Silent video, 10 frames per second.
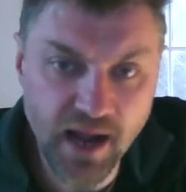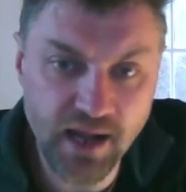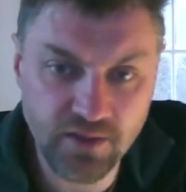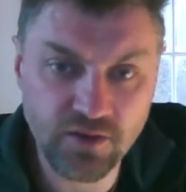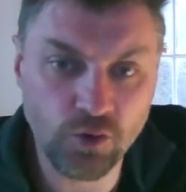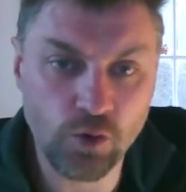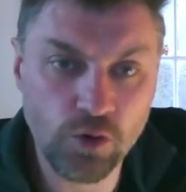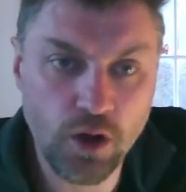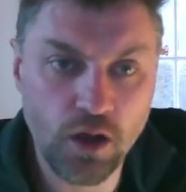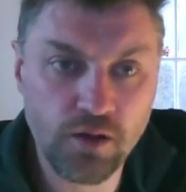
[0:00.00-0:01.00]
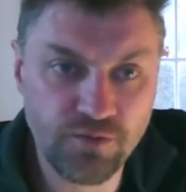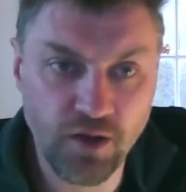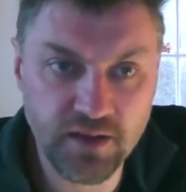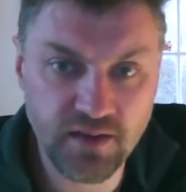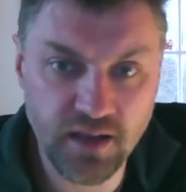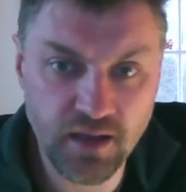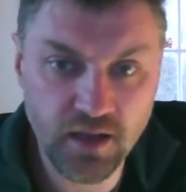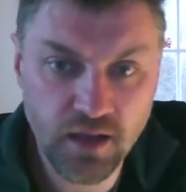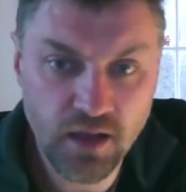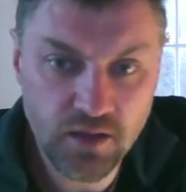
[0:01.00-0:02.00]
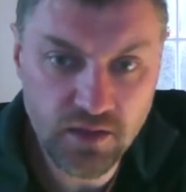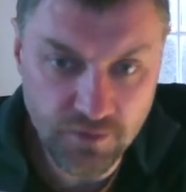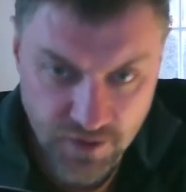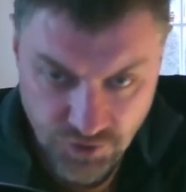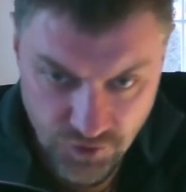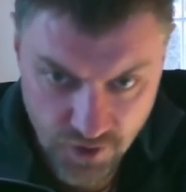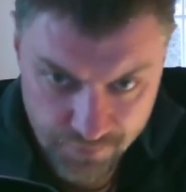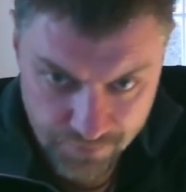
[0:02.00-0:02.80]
and an orc fighting the adventurer,